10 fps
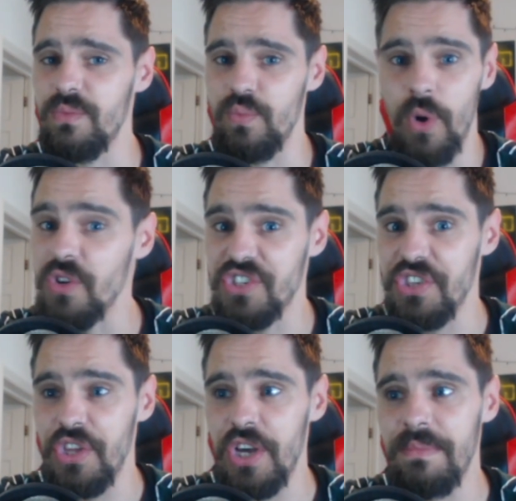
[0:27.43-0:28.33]

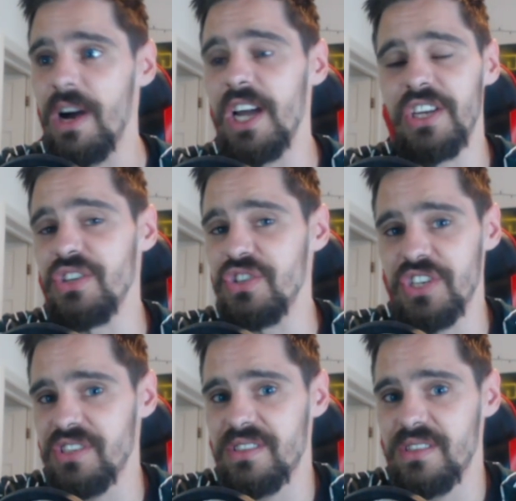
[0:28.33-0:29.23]
watching them, I can
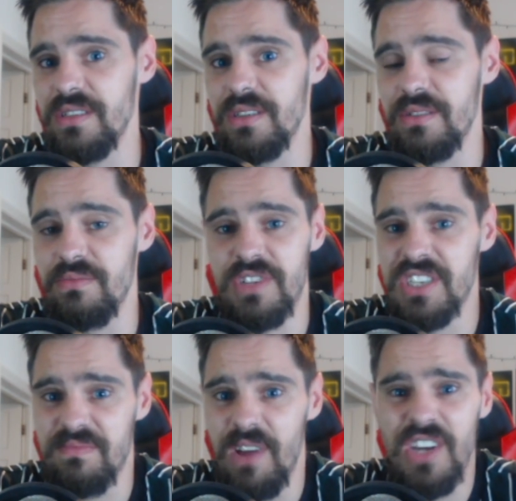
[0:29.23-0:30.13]
just...
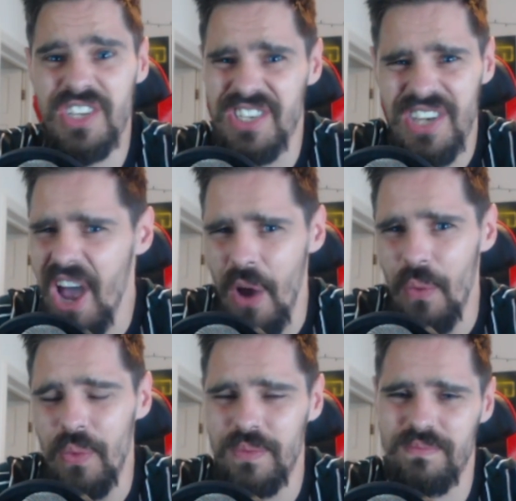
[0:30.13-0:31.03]
Just, I just know.